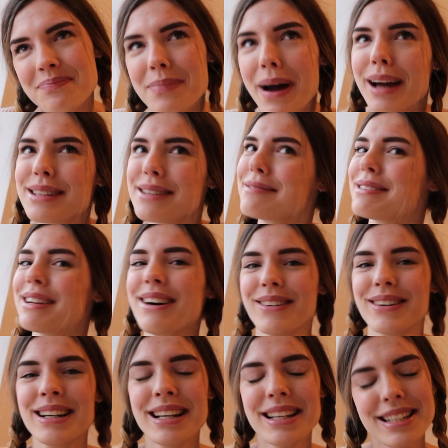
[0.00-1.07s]
I don't
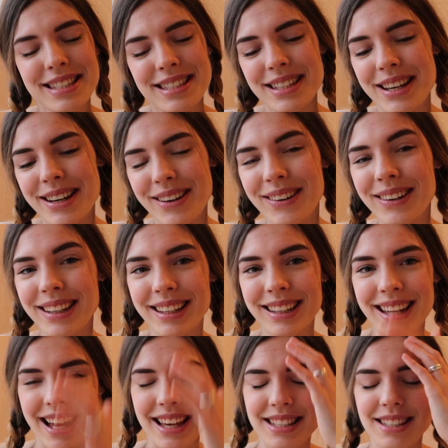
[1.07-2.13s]
know. So
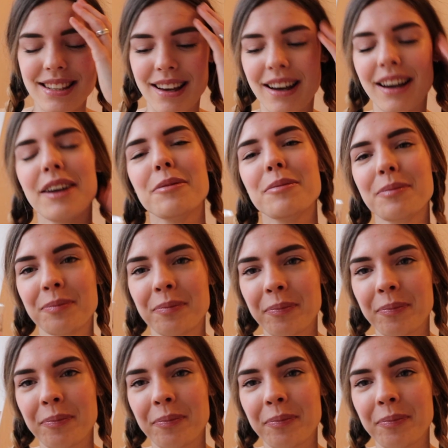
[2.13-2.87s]
yes, I'm